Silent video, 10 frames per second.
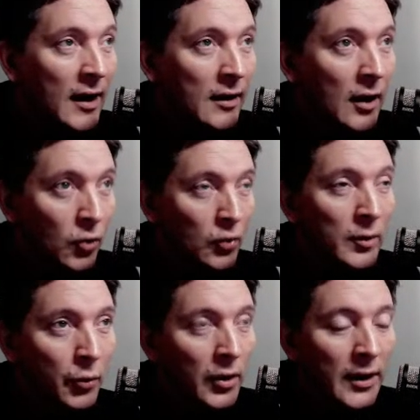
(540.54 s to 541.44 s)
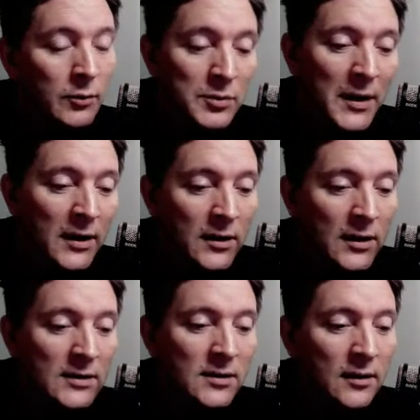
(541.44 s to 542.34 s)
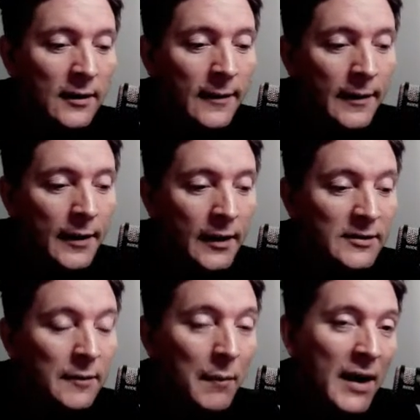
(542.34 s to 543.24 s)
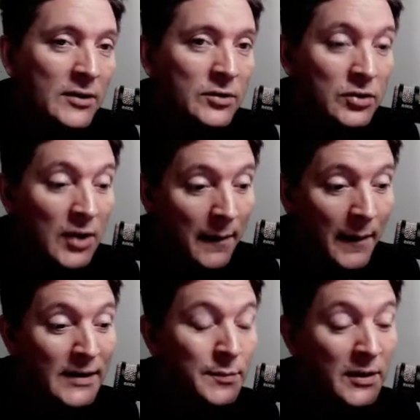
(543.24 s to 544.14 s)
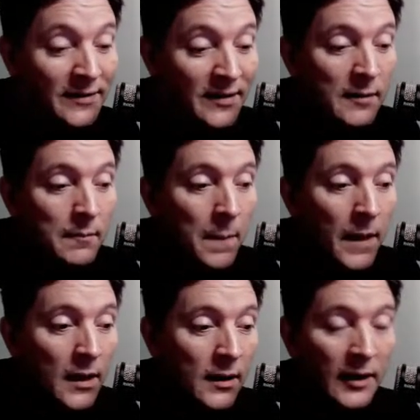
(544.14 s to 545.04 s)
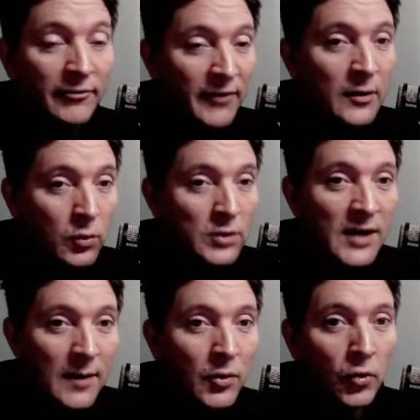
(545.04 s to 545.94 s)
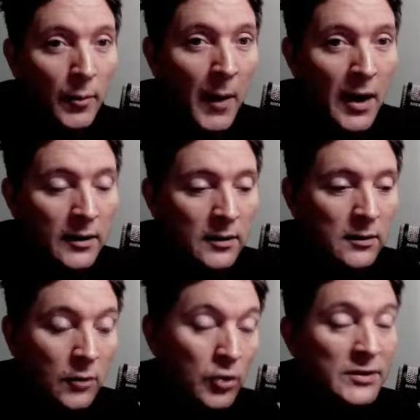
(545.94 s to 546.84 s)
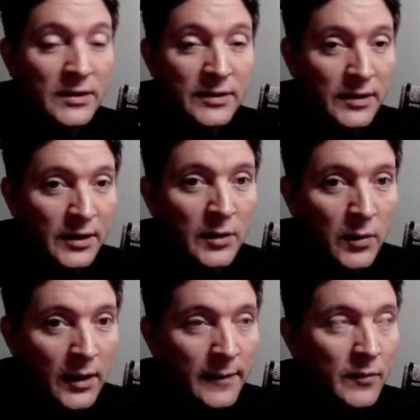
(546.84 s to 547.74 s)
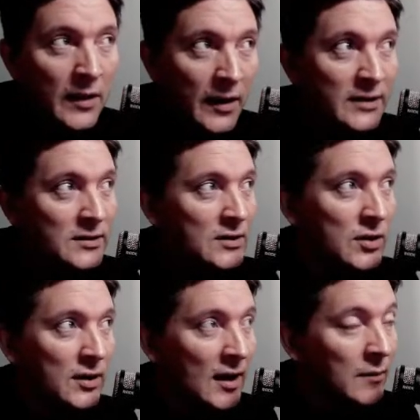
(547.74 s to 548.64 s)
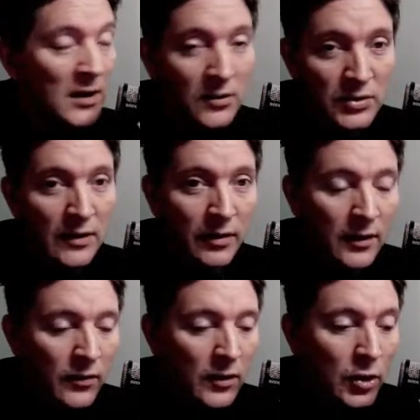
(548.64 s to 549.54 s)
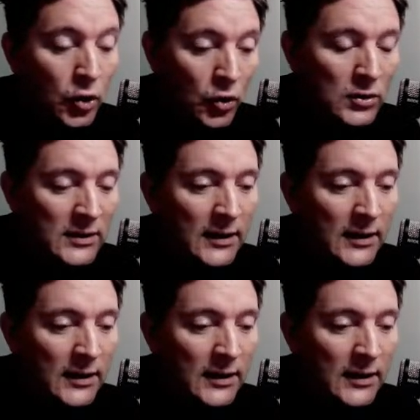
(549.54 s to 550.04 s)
I know the point I was making yesterday, is that managers and a management team can affect what's happening on the park, and Lawrence disagreed with that at that stage of the game. He doesn't think that you could.